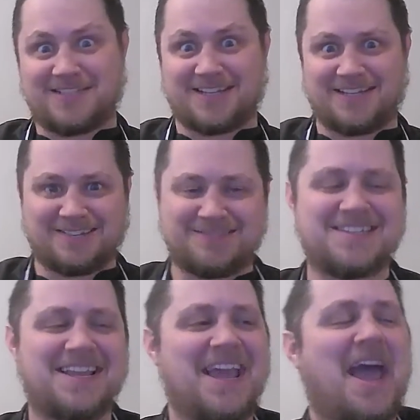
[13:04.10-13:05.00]
girls.
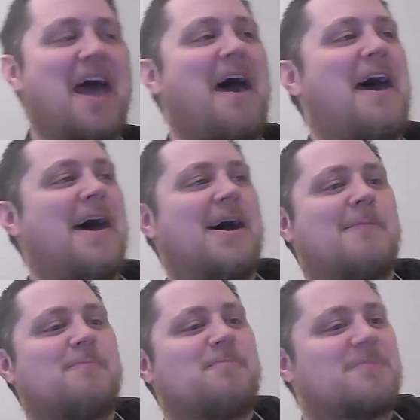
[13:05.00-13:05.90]

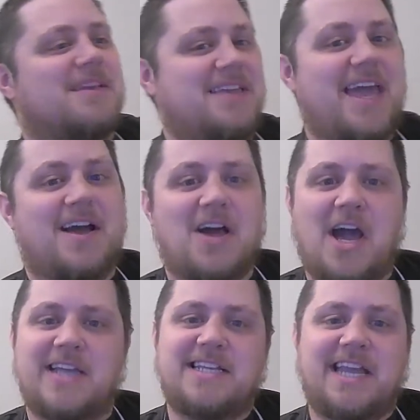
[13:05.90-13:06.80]
Yeah,
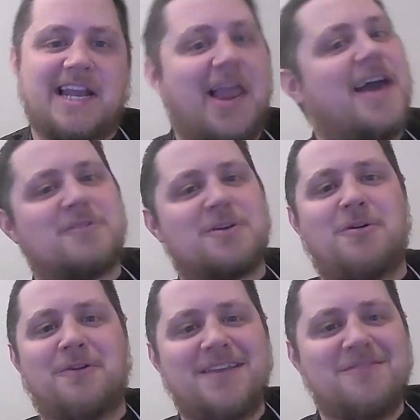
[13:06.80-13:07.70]
I did a live
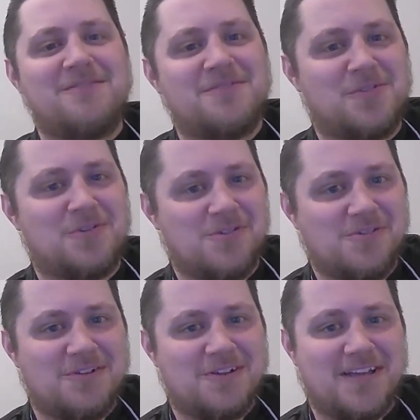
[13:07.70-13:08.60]
recording
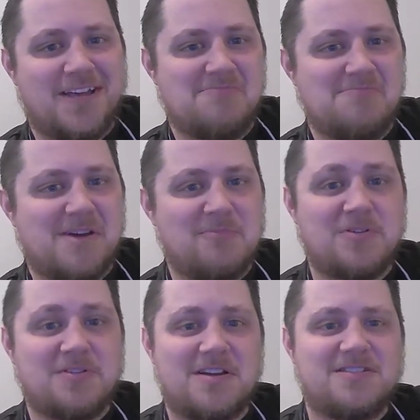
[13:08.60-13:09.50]
for my
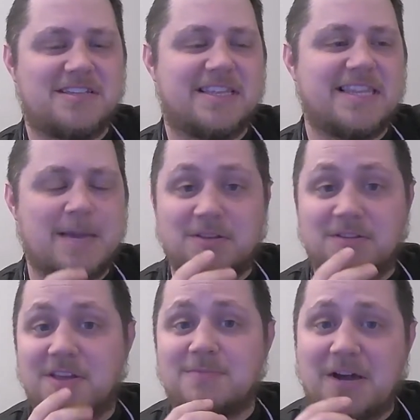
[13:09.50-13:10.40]
podcast, the episode that
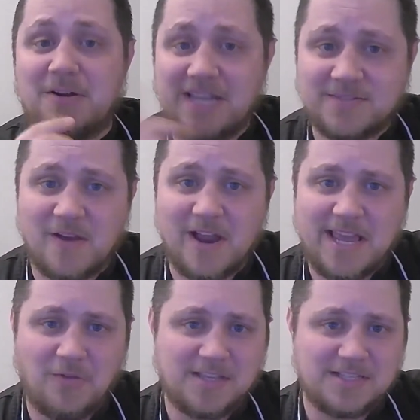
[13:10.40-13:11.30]
comes out next Friday
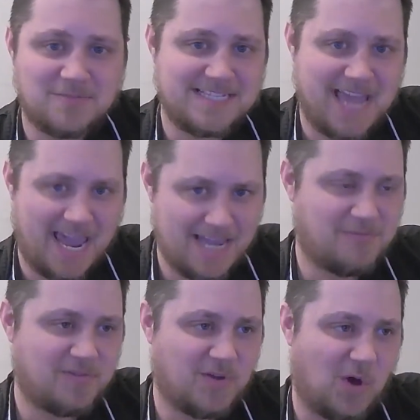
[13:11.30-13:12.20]
on the
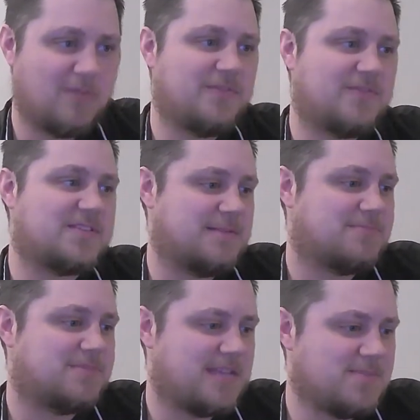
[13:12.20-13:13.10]
28th of
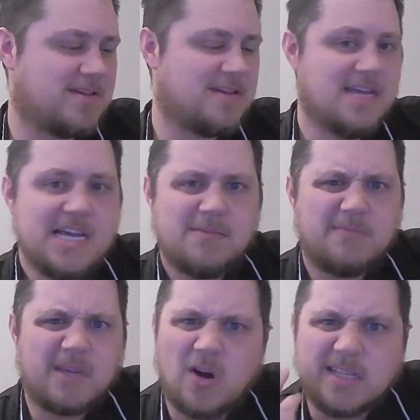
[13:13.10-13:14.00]
September.
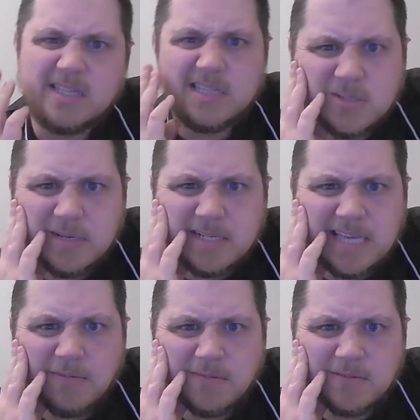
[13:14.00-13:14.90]
My God, is it the
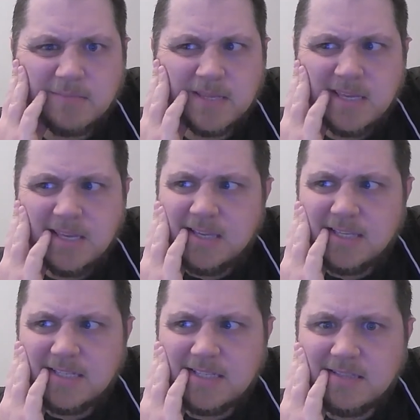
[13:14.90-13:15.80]
28th of September?
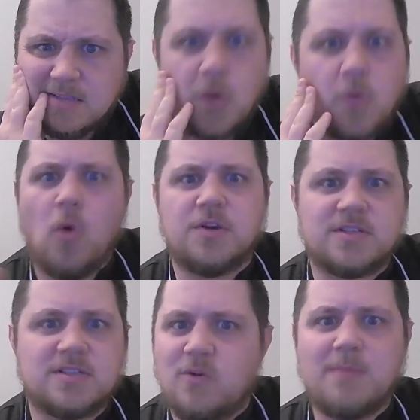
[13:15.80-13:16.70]
Is it? No,
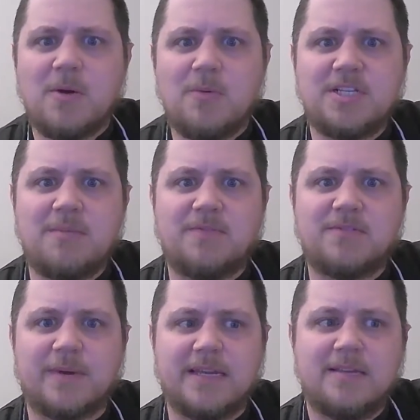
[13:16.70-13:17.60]
August. Why am I wishing the months
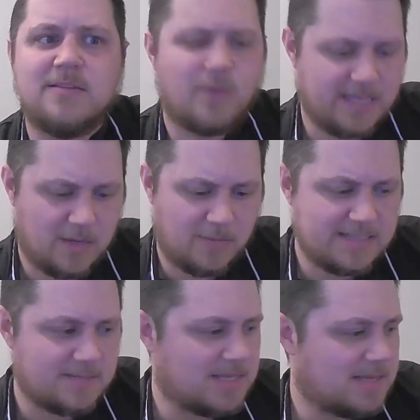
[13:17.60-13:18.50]
away? Wait, are we in
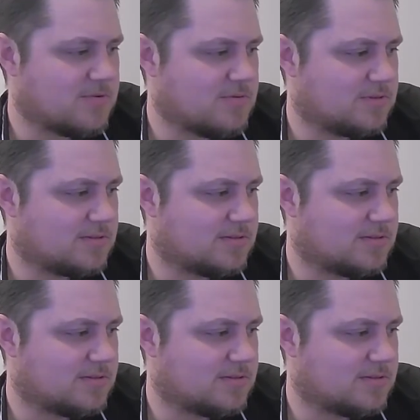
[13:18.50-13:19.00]
September or August?